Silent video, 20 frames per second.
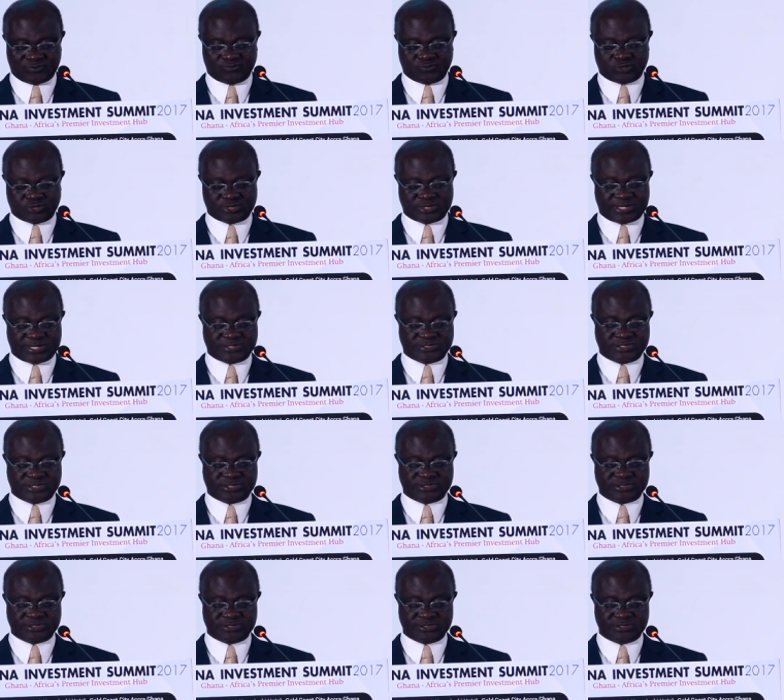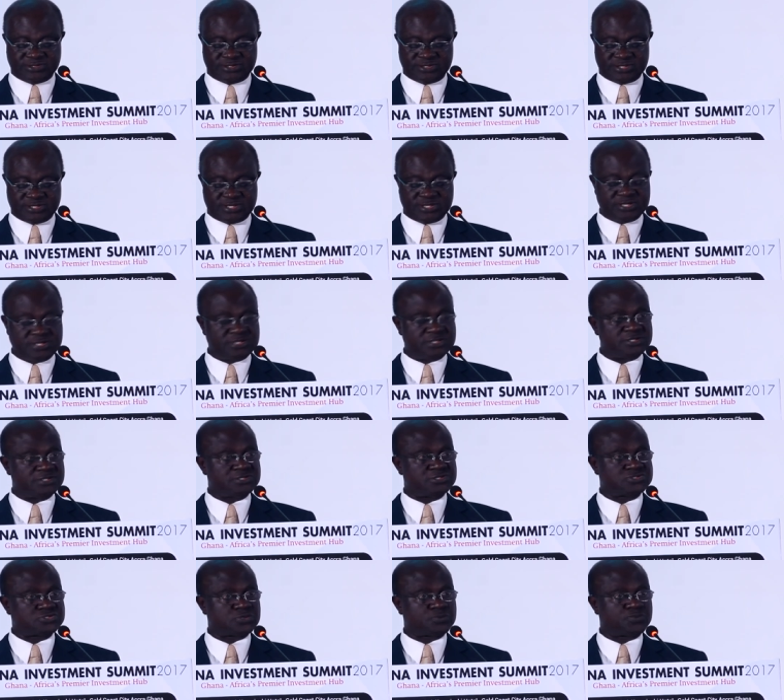of utilization
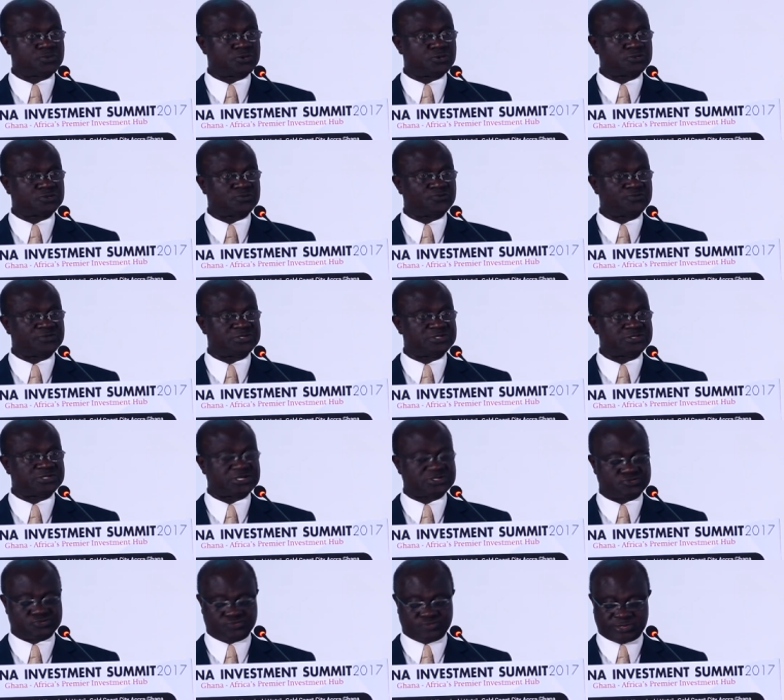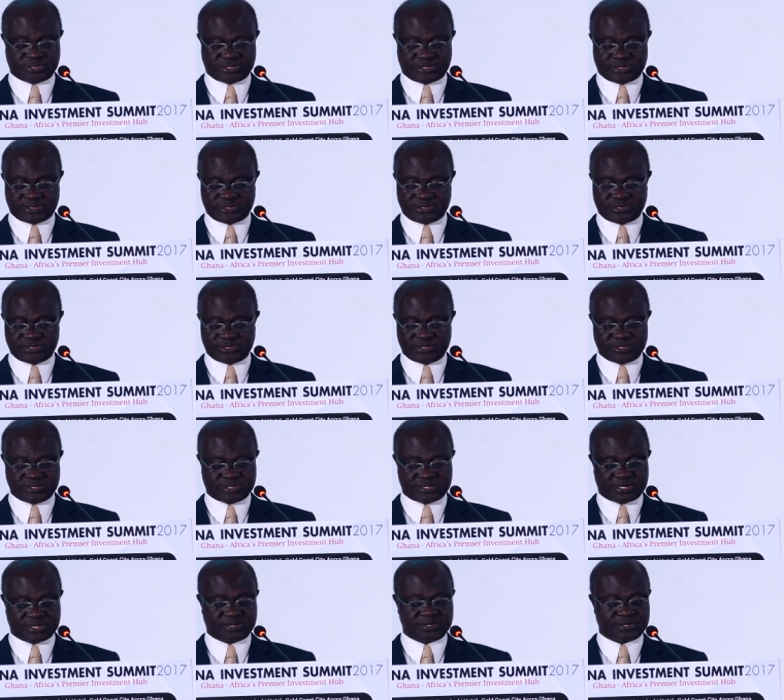in support of industrial,
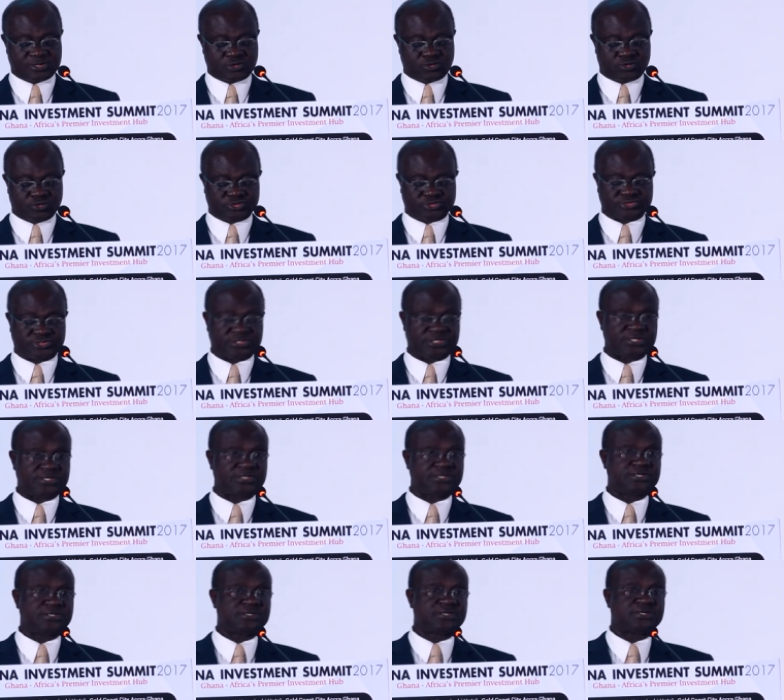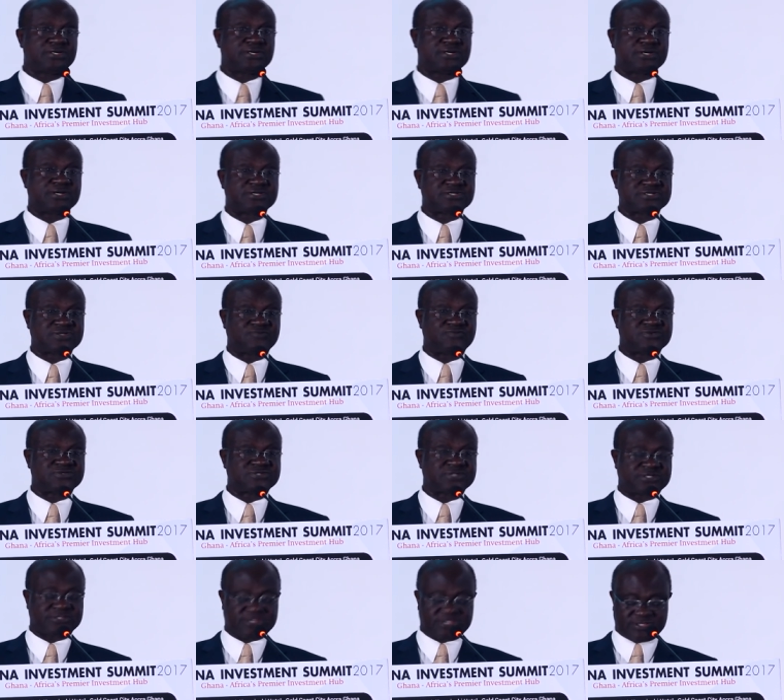agricultural, and the service
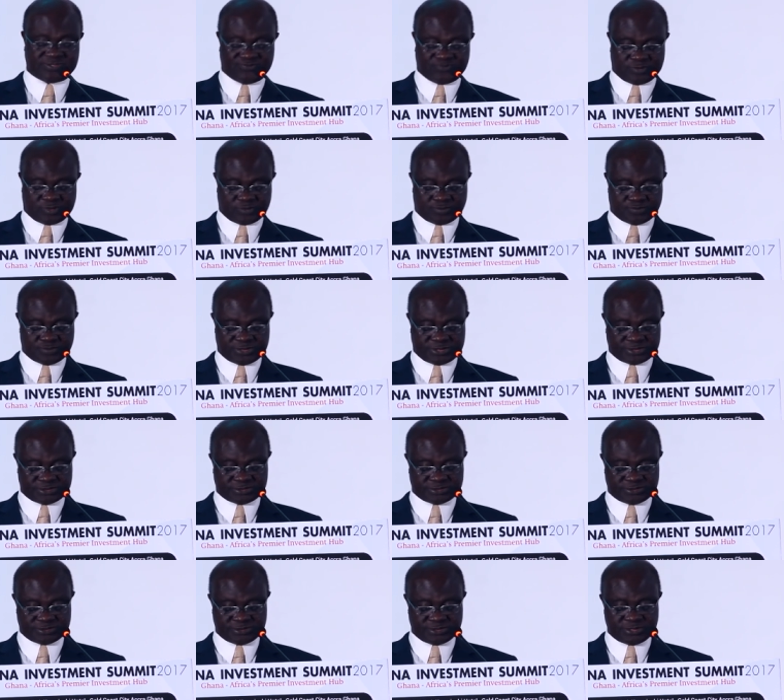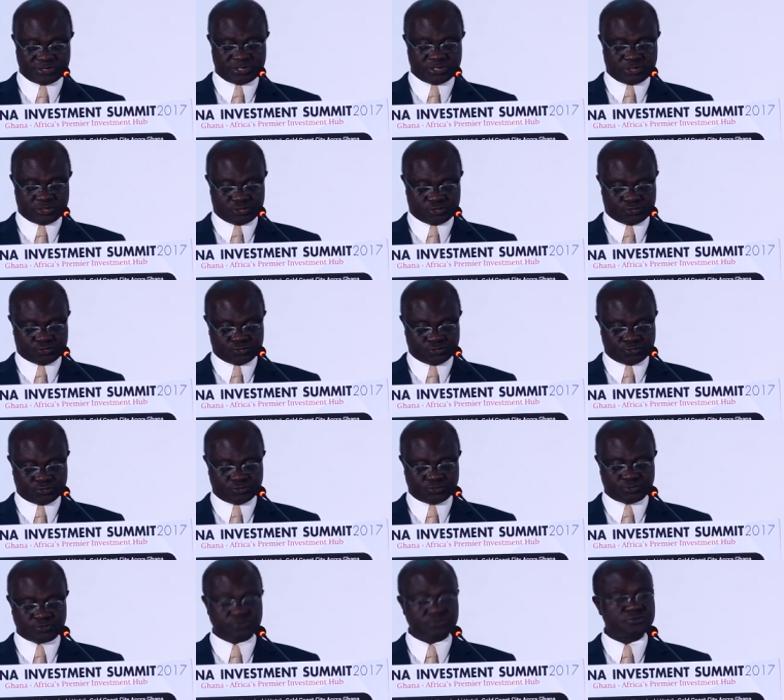sector development.
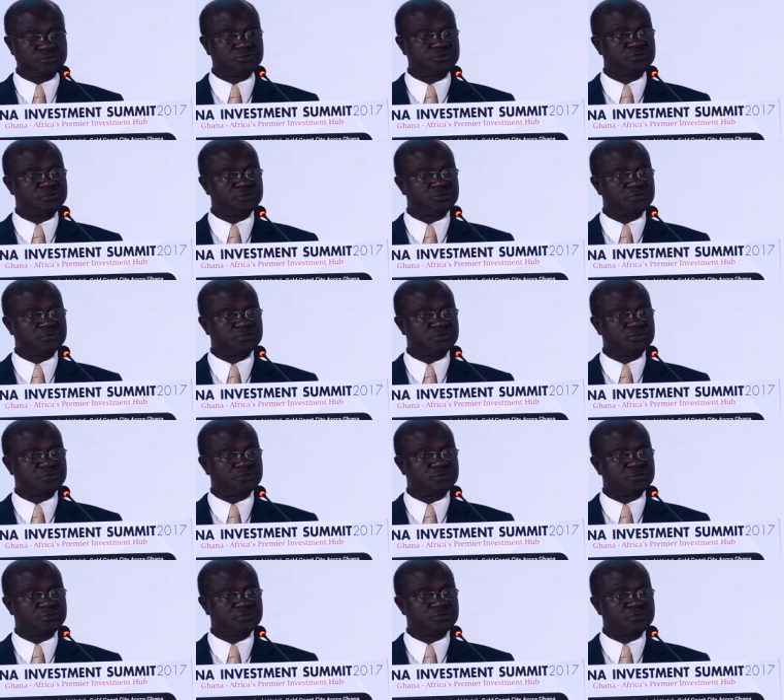Two,